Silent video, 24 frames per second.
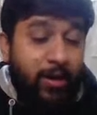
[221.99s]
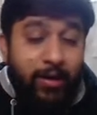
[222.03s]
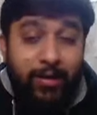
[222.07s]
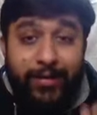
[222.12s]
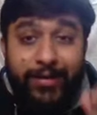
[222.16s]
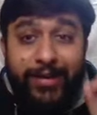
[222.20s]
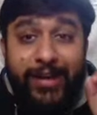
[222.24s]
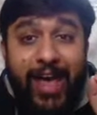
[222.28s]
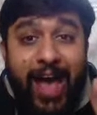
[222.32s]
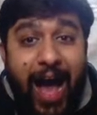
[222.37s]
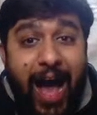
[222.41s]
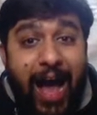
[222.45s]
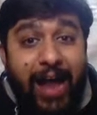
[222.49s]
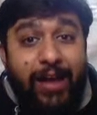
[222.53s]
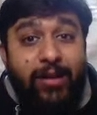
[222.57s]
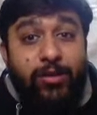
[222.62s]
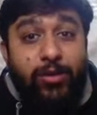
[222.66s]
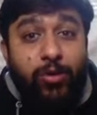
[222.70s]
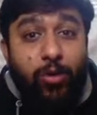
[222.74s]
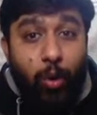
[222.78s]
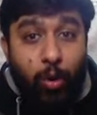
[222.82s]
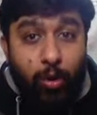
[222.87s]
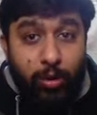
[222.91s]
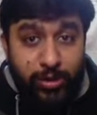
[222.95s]
Gyan
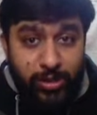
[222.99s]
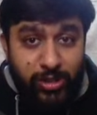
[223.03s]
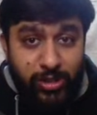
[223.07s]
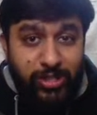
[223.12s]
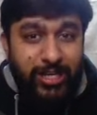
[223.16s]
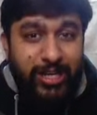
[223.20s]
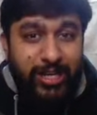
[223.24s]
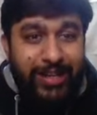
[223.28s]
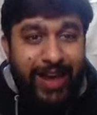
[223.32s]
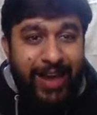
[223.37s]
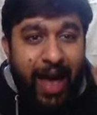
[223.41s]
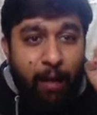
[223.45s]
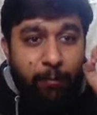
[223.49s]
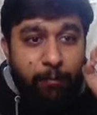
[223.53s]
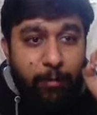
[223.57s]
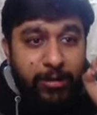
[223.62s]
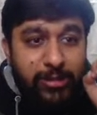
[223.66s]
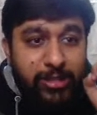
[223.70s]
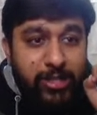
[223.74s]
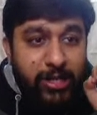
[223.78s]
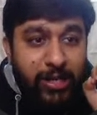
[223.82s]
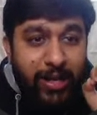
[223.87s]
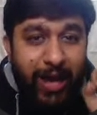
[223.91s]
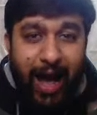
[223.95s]
course, it happens in